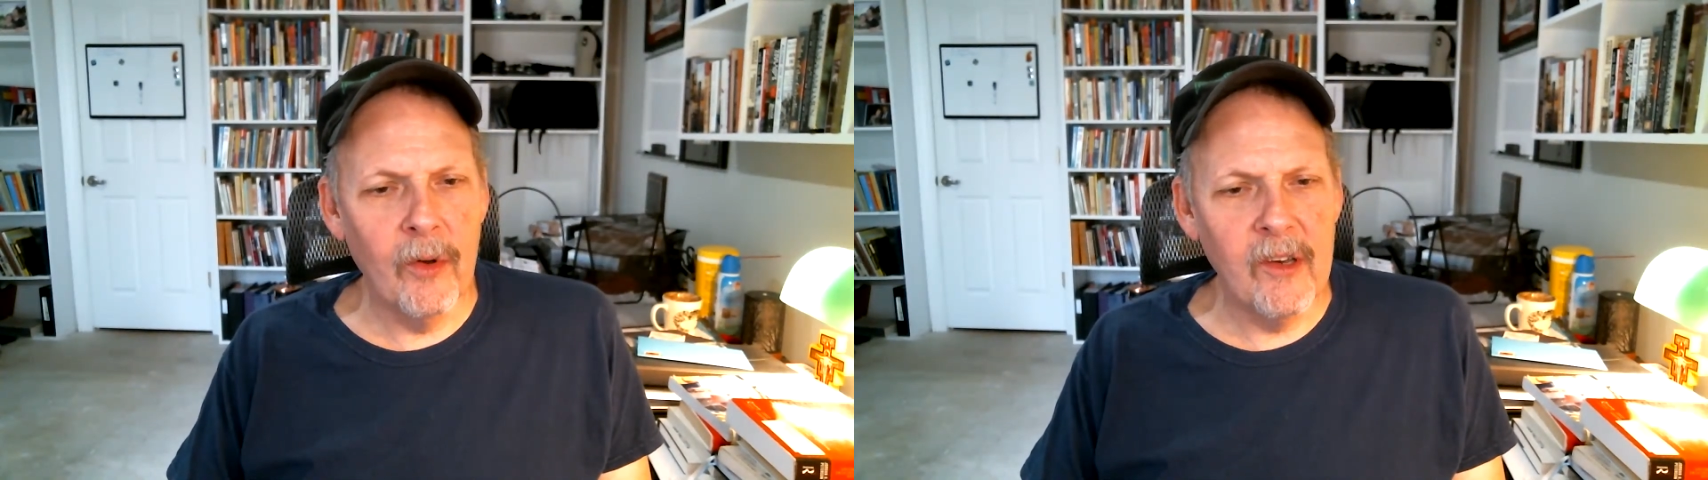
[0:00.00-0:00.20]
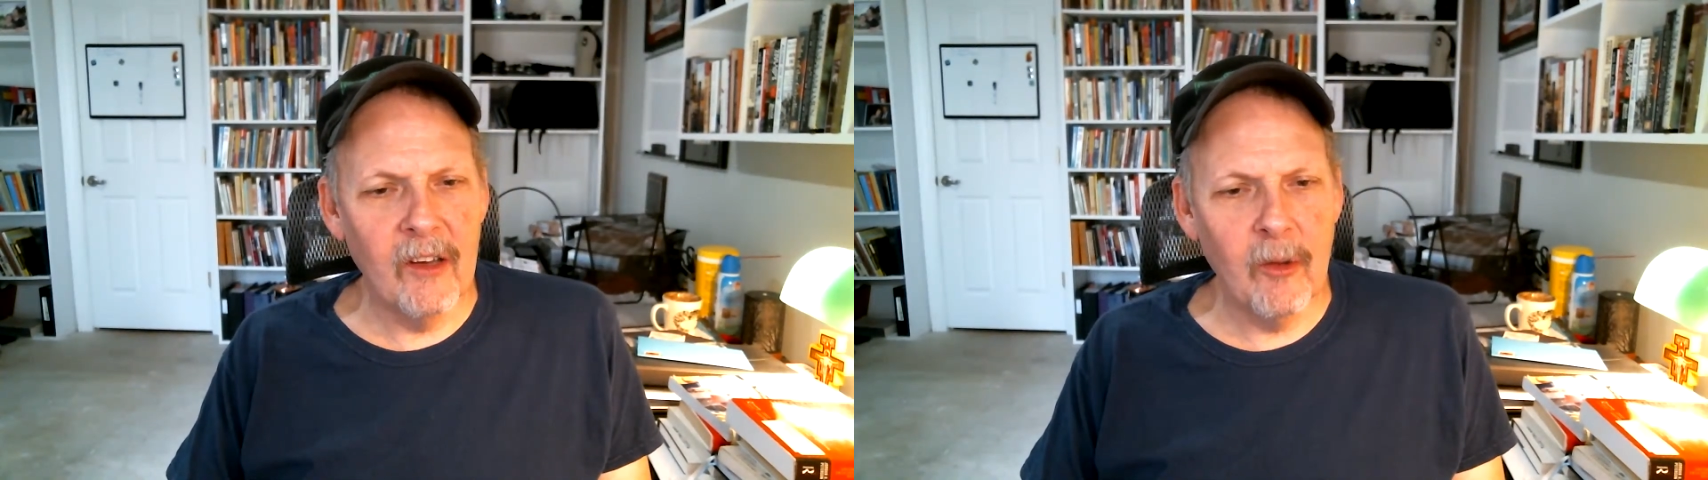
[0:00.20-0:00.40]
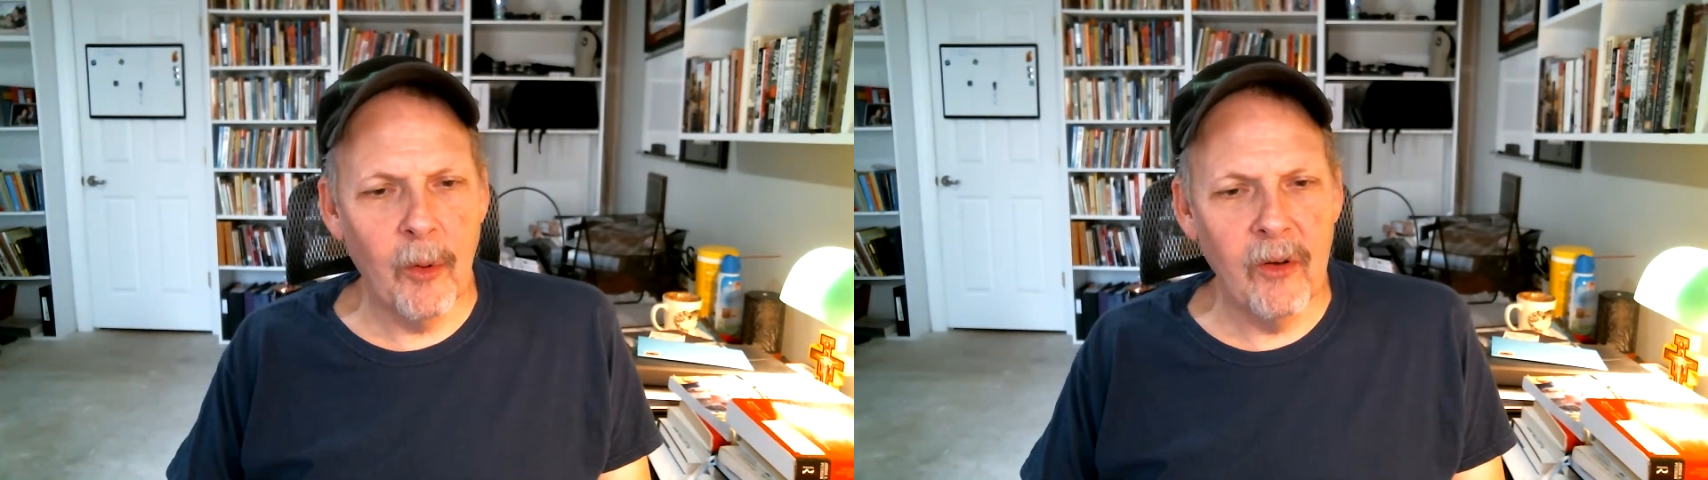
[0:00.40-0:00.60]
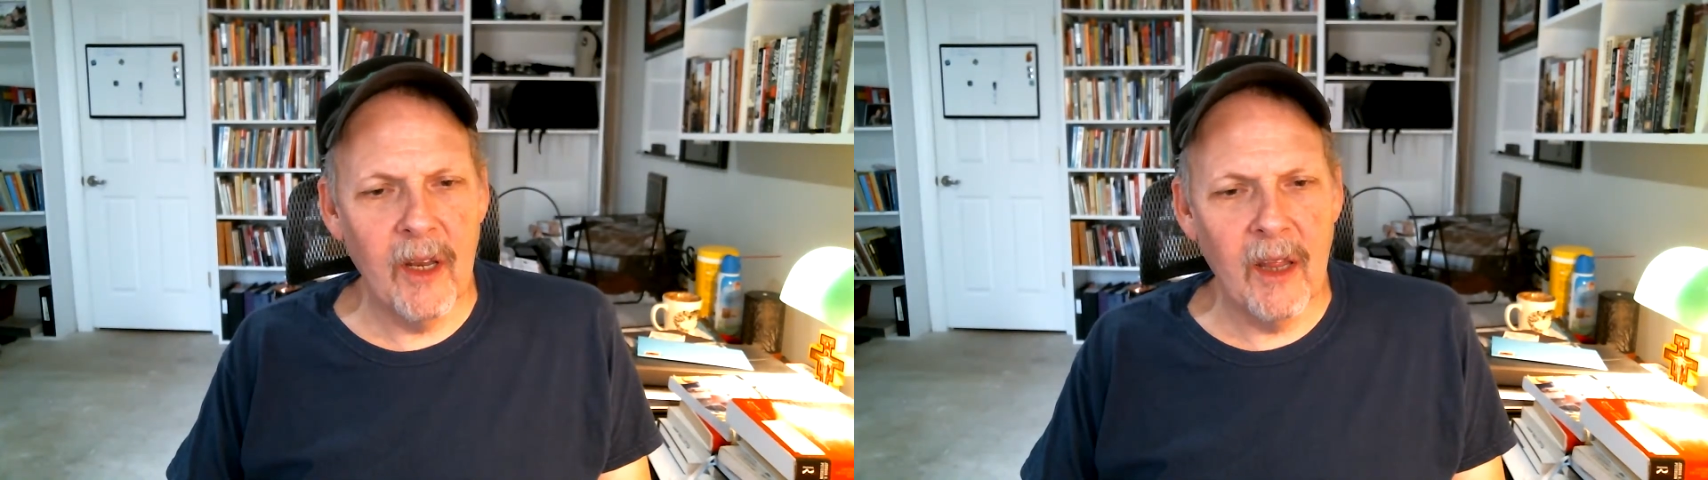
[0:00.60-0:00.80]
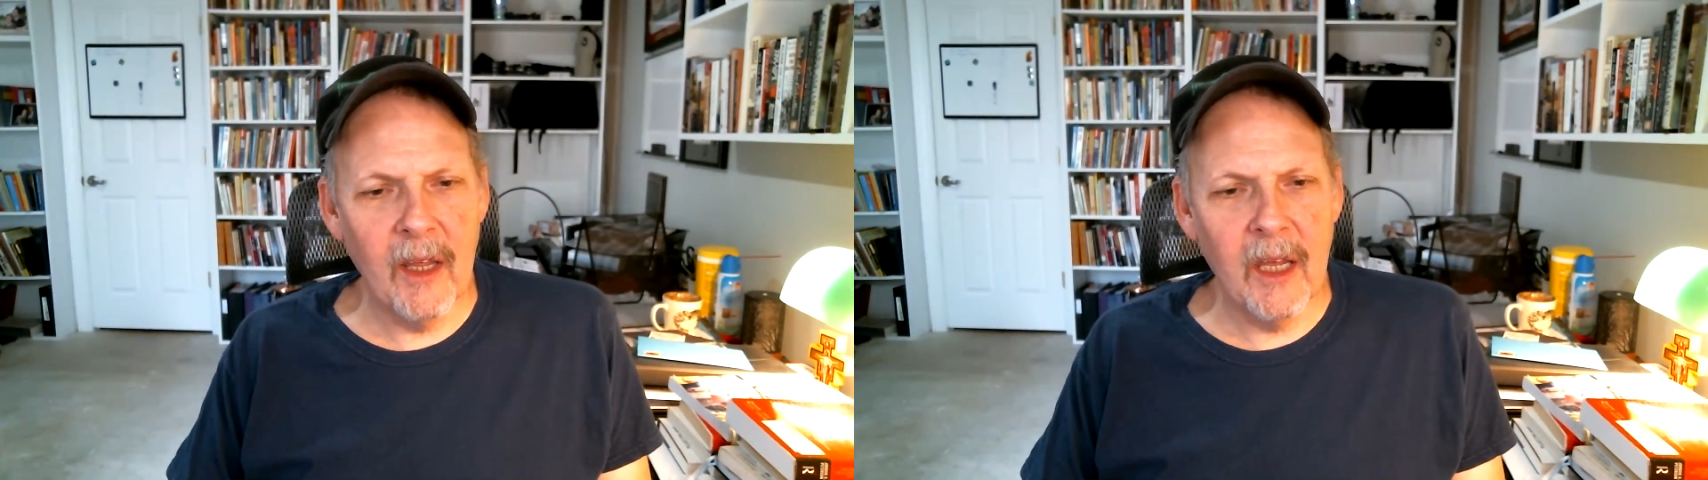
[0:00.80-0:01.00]
and testable
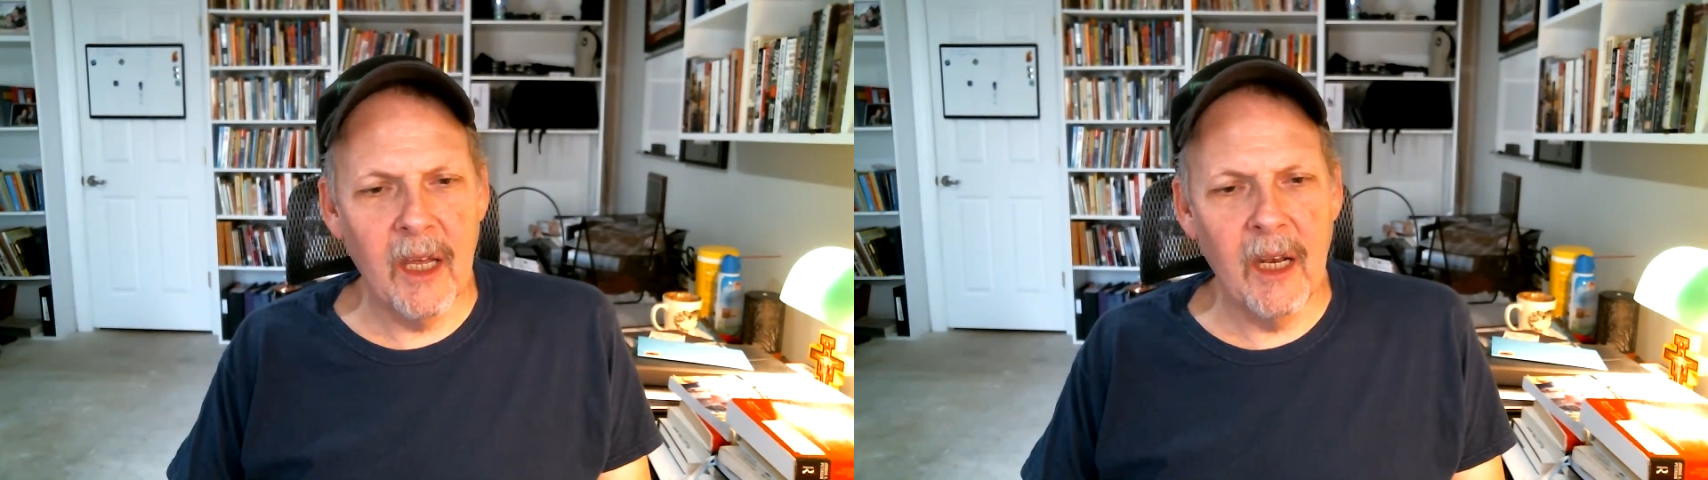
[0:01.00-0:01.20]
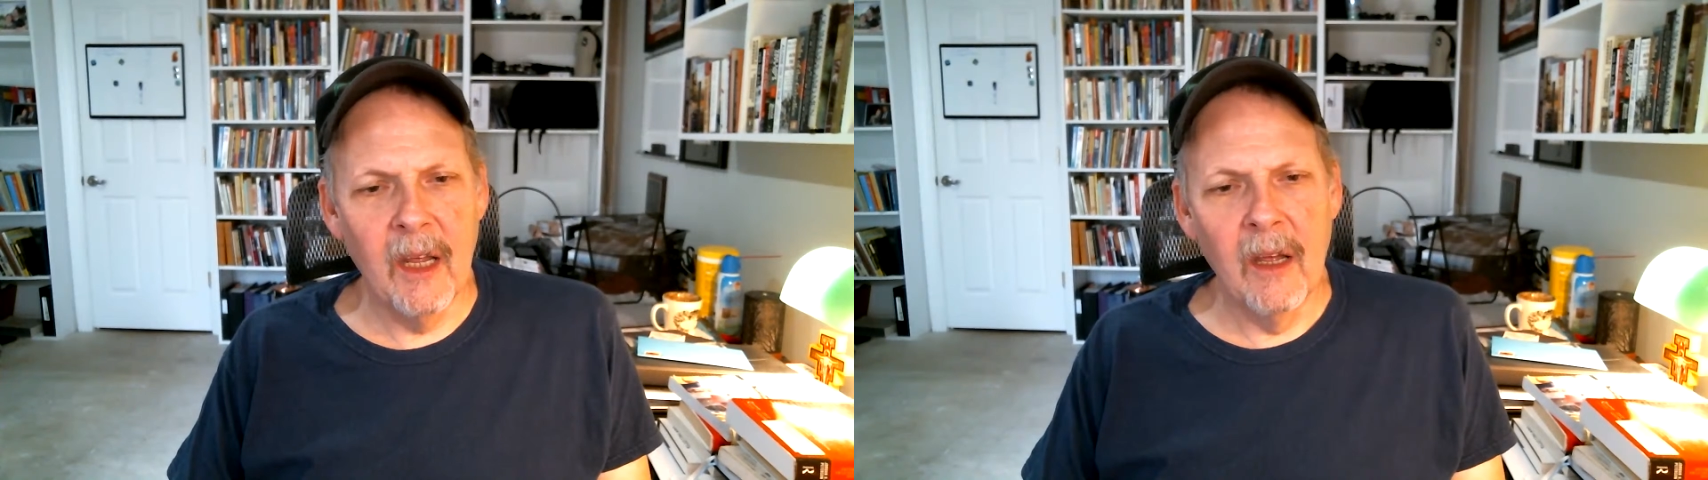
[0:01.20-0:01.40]
data that can